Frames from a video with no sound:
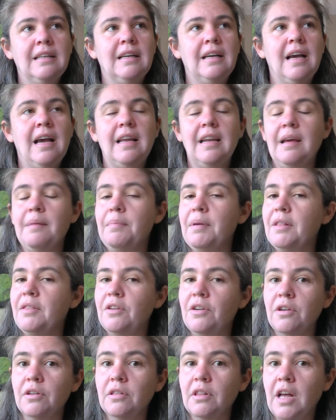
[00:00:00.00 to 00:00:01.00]
And I bet
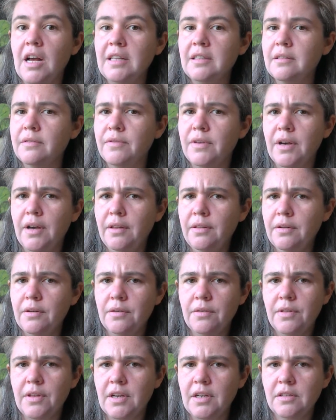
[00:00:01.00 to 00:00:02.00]
there are lots of other
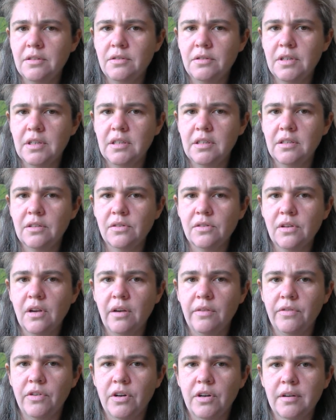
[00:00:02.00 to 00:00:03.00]
things you can
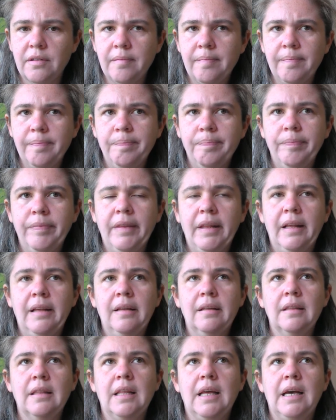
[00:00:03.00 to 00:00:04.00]
discover,
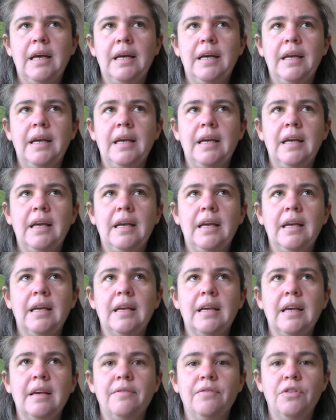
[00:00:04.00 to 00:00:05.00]

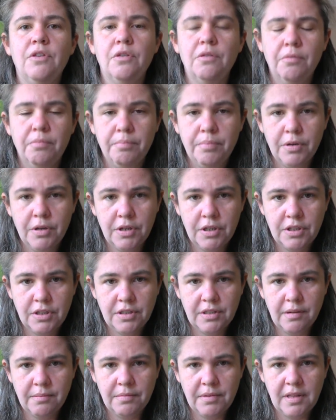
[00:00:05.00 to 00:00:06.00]
like if you push
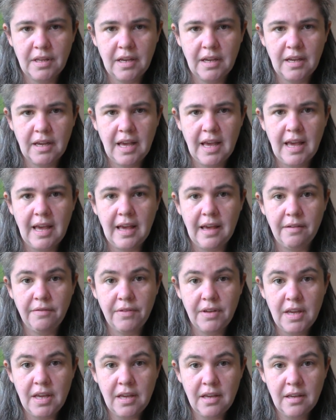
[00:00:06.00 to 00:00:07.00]
something
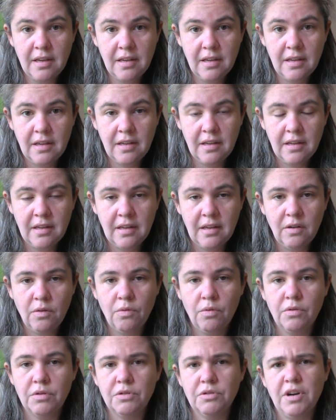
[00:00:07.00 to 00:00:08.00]
heavy
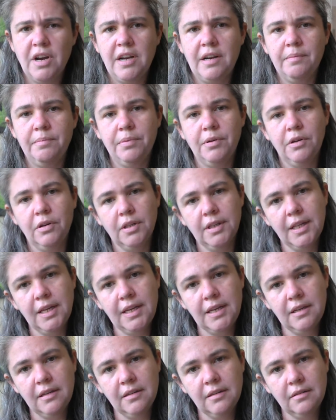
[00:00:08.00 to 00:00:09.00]
or try to pull
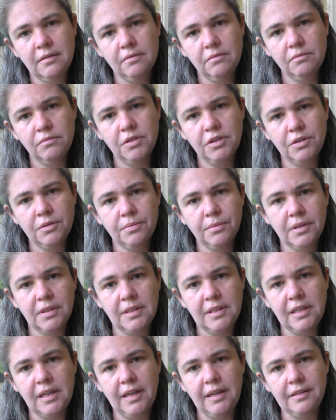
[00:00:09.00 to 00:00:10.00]
it, which
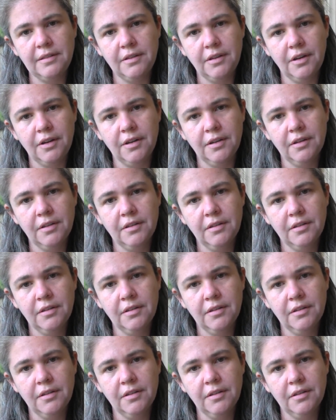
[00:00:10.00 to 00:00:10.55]
one's easier?